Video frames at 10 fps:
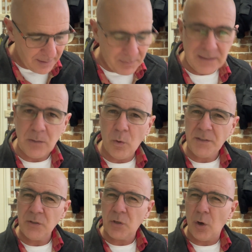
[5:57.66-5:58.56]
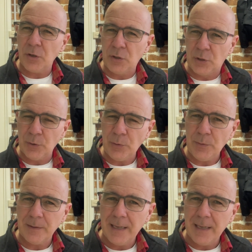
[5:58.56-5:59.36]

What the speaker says: But see, what does God do?